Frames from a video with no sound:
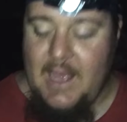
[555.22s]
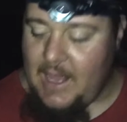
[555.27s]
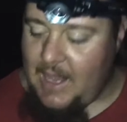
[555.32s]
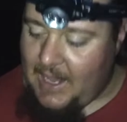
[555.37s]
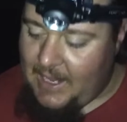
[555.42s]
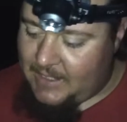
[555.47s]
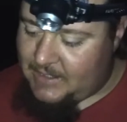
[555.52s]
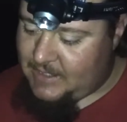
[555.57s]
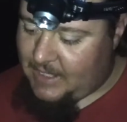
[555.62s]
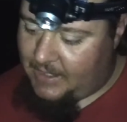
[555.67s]

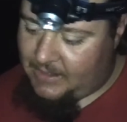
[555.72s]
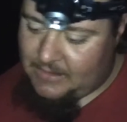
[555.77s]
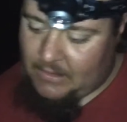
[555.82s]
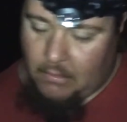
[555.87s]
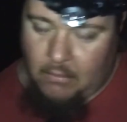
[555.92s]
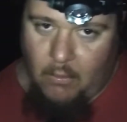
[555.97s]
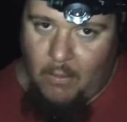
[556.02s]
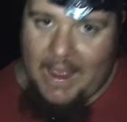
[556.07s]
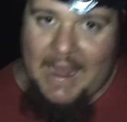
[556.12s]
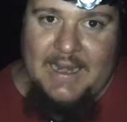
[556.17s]
and take the
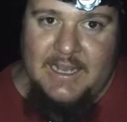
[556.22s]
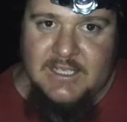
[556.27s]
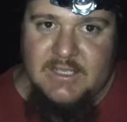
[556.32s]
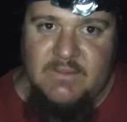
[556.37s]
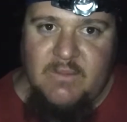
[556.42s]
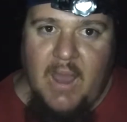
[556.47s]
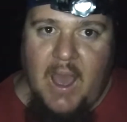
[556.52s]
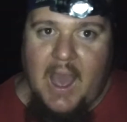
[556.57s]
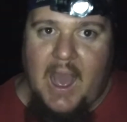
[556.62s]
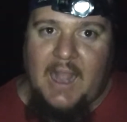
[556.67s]
wettest
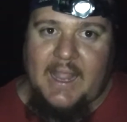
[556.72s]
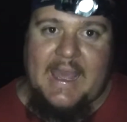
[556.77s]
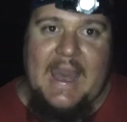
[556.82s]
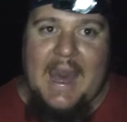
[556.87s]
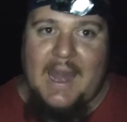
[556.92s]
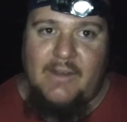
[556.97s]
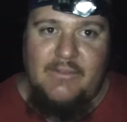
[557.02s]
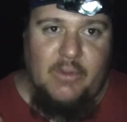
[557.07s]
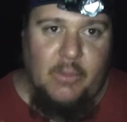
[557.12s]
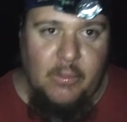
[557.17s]
rock
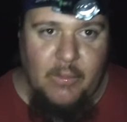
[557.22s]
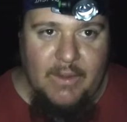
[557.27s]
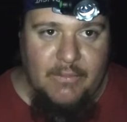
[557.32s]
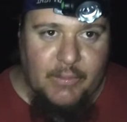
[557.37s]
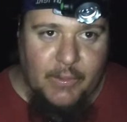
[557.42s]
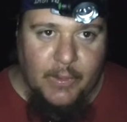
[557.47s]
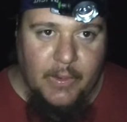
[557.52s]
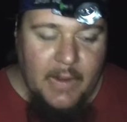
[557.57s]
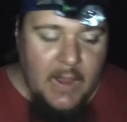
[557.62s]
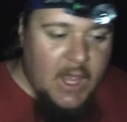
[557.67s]
out of a
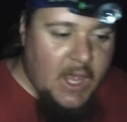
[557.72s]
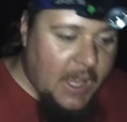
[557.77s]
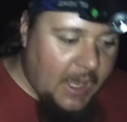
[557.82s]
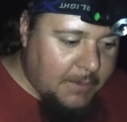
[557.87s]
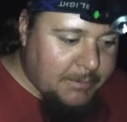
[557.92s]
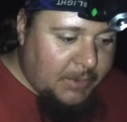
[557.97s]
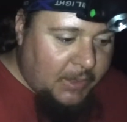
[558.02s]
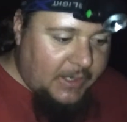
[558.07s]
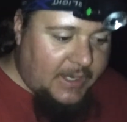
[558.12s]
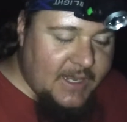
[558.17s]
river
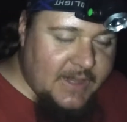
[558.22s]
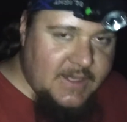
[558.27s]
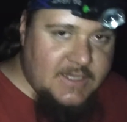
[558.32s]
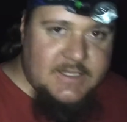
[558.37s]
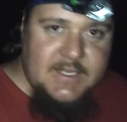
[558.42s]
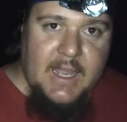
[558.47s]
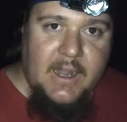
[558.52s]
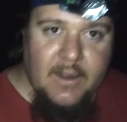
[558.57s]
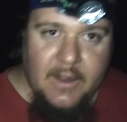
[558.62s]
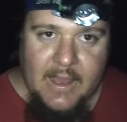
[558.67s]
and put it in the
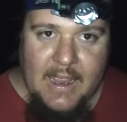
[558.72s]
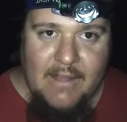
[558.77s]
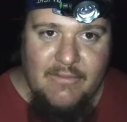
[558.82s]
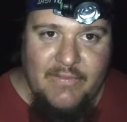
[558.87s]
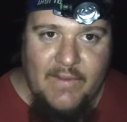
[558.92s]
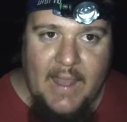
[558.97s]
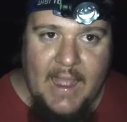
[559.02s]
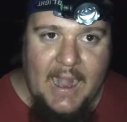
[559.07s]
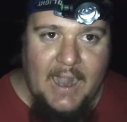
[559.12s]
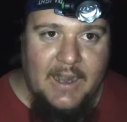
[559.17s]
center of that
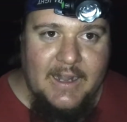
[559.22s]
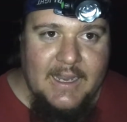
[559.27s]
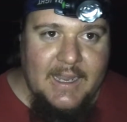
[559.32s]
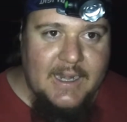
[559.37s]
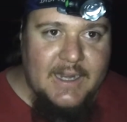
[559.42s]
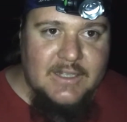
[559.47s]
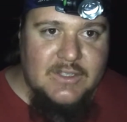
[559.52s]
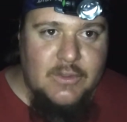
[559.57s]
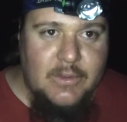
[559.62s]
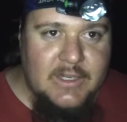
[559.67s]
fire to get
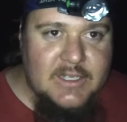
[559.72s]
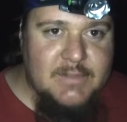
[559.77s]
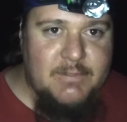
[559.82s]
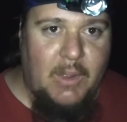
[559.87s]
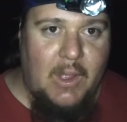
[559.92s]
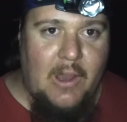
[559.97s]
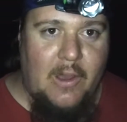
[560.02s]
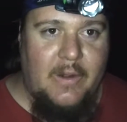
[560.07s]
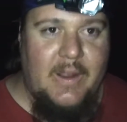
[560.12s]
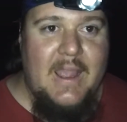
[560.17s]
it to
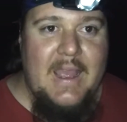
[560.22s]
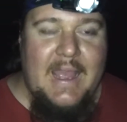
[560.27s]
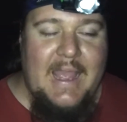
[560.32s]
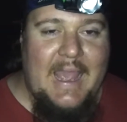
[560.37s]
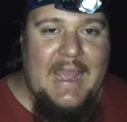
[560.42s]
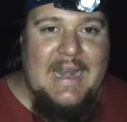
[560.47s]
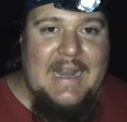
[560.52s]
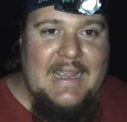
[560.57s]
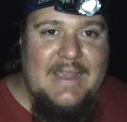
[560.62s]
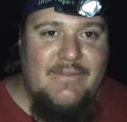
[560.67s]
explode.
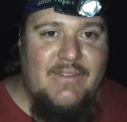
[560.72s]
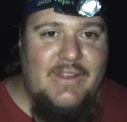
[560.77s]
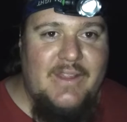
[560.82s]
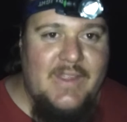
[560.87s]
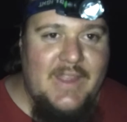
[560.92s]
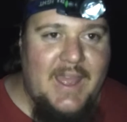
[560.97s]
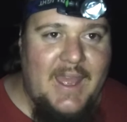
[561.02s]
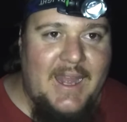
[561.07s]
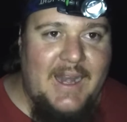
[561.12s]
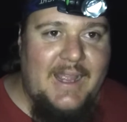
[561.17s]
And even
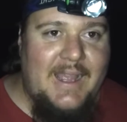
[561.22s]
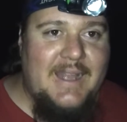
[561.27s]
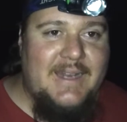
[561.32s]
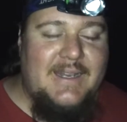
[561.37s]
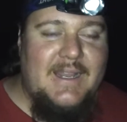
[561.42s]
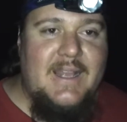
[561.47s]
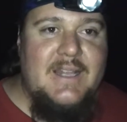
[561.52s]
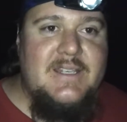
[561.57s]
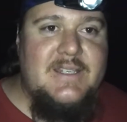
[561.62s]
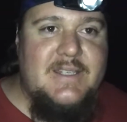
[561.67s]
then, it
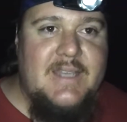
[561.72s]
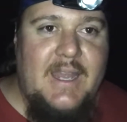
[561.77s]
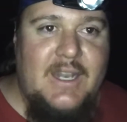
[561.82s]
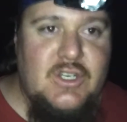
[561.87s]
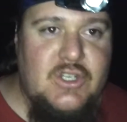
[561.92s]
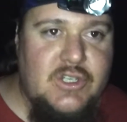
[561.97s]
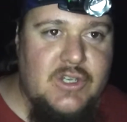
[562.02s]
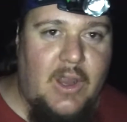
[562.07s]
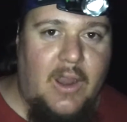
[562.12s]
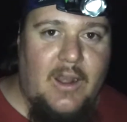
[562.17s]
didn't send
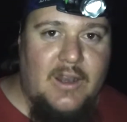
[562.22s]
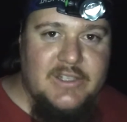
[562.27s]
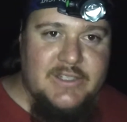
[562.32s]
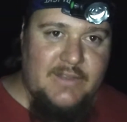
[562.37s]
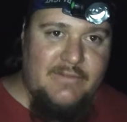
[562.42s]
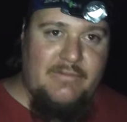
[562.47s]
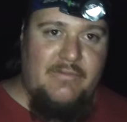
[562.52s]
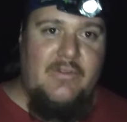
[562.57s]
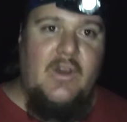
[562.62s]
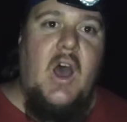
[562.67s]
shards
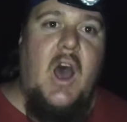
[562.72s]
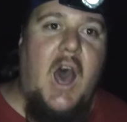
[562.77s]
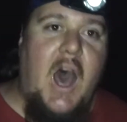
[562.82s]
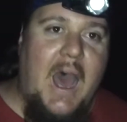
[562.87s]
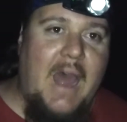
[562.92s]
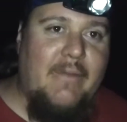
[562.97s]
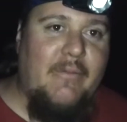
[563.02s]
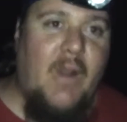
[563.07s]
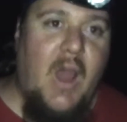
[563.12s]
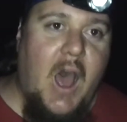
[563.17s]
of
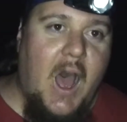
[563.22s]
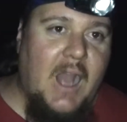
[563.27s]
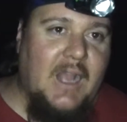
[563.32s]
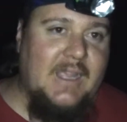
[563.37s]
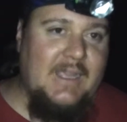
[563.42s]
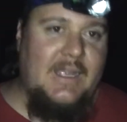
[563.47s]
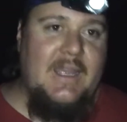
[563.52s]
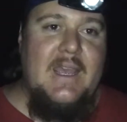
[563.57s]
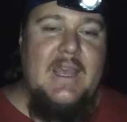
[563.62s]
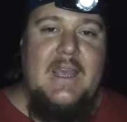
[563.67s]
hot rock
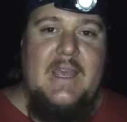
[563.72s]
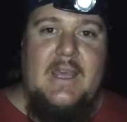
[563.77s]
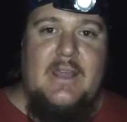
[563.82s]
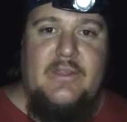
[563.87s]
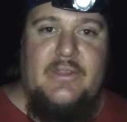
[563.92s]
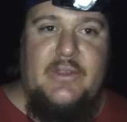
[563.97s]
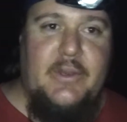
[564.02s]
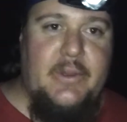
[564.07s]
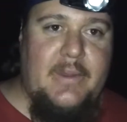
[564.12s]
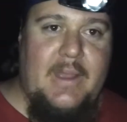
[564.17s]

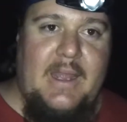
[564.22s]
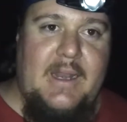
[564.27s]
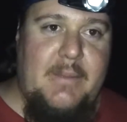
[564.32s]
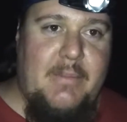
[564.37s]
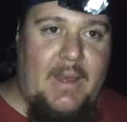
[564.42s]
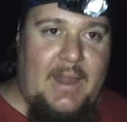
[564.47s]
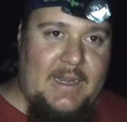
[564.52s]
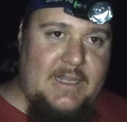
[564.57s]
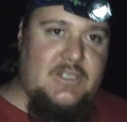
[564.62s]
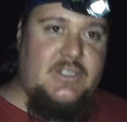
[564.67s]
through
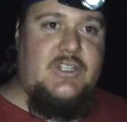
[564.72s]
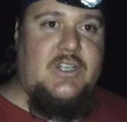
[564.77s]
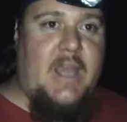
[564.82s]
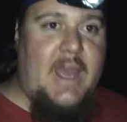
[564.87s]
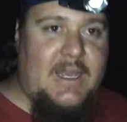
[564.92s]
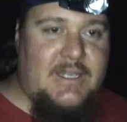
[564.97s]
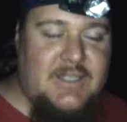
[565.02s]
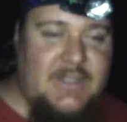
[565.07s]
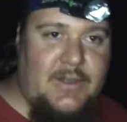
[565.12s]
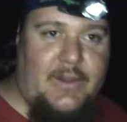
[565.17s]
anybody's
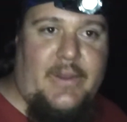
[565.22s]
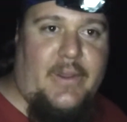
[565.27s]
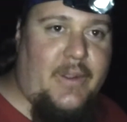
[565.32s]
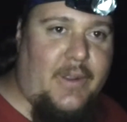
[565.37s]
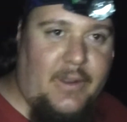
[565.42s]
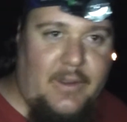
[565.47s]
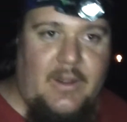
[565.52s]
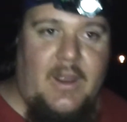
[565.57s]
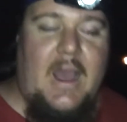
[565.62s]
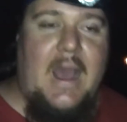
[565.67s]
chest
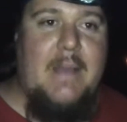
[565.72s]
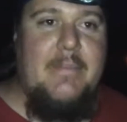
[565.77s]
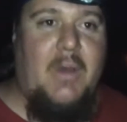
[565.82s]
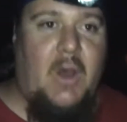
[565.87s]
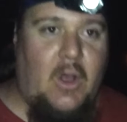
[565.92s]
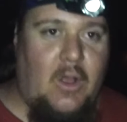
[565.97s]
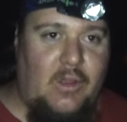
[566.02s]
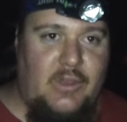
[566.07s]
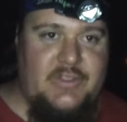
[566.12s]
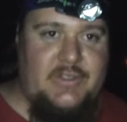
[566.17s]
or
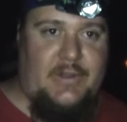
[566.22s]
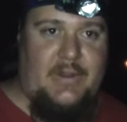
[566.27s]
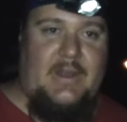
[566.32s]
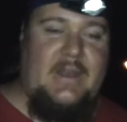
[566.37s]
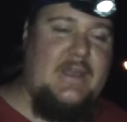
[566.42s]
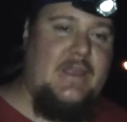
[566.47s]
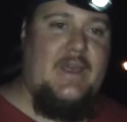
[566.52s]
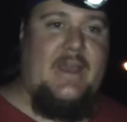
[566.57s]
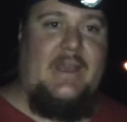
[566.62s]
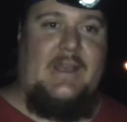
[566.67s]
eyeballs or
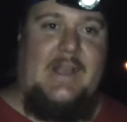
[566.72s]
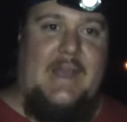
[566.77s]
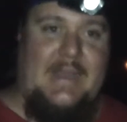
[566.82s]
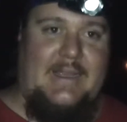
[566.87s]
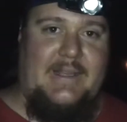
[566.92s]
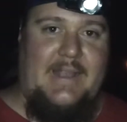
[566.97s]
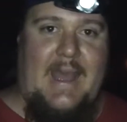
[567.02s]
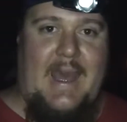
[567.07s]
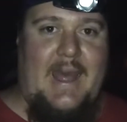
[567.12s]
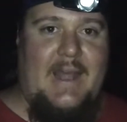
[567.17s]
anything like
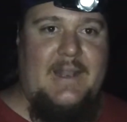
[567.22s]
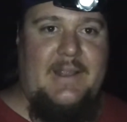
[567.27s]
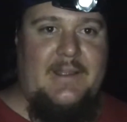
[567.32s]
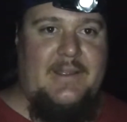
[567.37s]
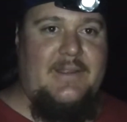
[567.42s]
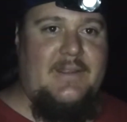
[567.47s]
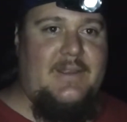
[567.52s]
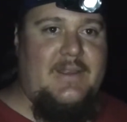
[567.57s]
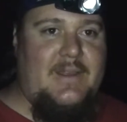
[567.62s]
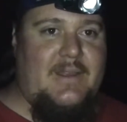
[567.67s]
that.
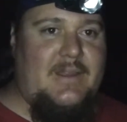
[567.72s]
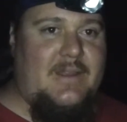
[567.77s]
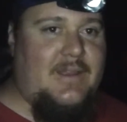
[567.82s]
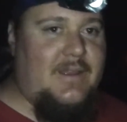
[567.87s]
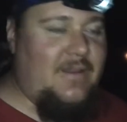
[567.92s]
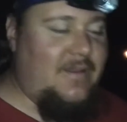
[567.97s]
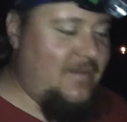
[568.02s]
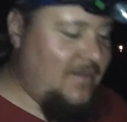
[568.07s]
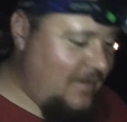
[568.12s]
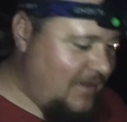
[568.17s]

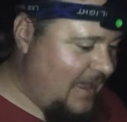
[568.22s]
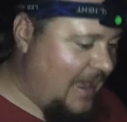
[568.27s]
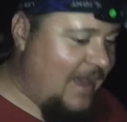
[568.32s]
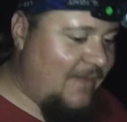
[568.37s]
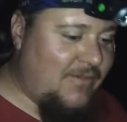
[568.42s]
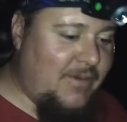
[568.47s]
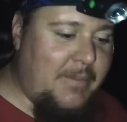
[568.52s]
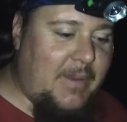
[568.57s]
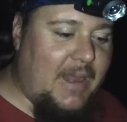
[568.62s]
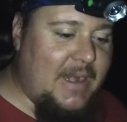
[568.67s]

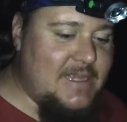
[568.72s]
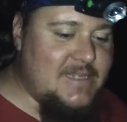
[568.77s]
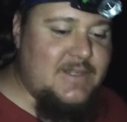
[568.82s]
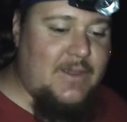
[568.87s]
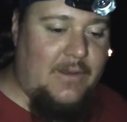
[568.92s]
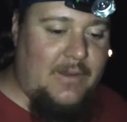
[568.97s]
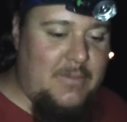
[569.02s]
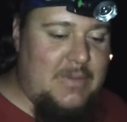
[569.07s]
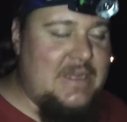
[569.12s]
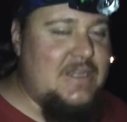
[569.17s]
Everybody's
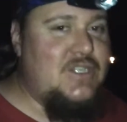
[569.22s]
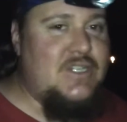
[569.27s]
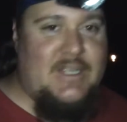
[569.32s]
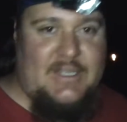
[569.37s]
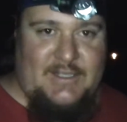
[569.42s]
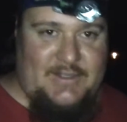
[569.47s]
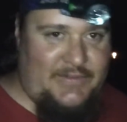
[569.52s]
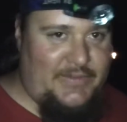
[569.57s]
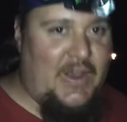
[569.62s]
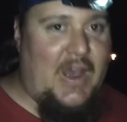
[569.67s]
going to be
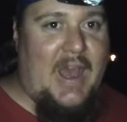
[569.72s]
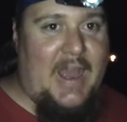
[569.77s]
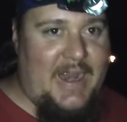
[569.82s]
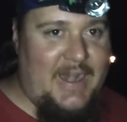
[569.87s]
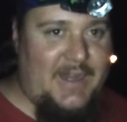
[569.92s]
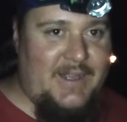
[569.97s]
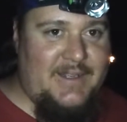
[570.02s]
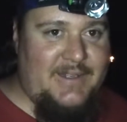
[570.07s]
just fine.